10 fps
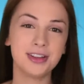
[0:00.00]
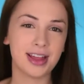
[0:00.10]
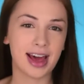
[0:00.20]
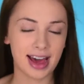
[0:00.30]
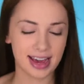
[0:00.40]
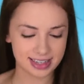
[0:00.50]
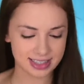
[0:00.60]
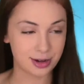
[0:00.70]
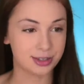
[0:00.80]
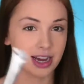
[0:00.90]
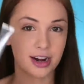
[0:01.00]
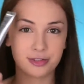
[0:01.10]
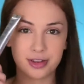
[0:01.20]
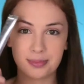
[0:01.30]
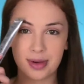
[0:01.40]
on to the eyes, I'll start
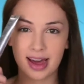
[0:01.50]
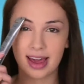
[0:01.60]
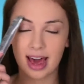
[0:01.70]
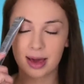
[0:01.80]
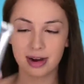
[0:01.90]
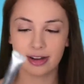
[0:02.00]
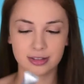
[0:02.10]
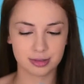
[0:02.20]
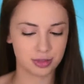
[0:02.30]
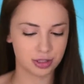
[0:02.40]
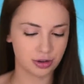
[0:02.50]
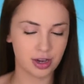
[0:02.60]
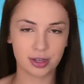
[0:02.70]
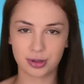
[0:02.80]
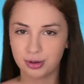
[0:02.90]
off with my eyebrows. I'm just
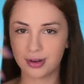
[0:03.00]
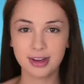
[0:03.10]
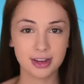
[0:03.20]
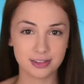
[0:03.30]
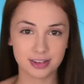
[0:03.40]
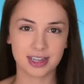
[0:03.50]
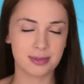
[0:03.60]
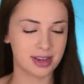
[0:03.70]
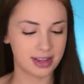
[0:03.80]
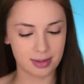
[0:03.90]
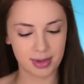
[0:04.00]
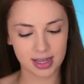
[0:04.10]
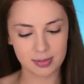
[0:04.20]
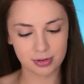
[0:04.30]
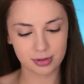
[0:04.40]
going to fill them in and make
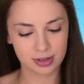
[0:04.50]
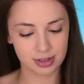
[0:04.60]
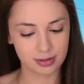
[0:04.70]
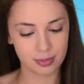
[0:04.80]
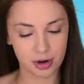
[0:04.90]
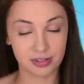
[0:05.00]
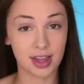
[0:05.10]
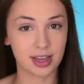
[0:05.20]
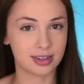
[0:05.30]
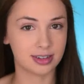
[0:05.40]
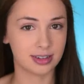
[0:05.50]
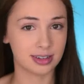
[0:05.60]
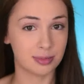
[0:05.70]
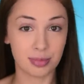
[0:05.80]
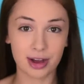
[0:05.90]
them look more like
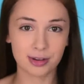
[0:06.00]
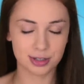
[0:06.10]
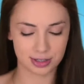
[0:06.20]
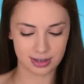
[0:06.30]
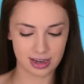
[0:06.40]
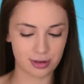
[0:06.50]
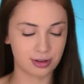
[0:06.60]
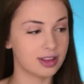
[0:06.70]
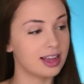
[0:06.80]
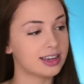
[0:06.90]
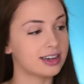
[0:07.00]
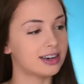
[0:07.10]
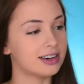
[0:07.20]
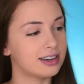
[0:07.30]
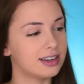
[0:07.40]
brows and not like
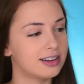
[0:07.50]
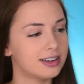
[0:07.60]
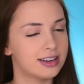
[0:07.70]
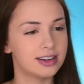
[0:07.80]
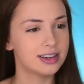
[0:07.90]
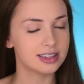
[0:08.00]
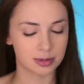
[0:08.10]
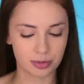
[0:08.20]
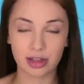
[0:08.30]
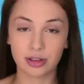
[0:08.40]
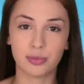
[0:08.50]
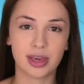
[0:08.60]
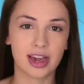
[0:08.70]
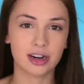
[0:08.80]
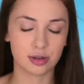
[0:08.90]
some random
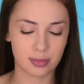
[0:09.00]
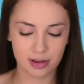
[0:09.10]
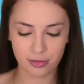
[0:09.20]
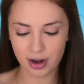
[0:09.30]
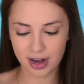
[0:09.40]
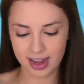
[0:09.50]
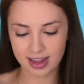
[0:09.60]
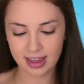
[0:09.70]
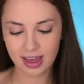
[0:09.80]
hairs on my forehead.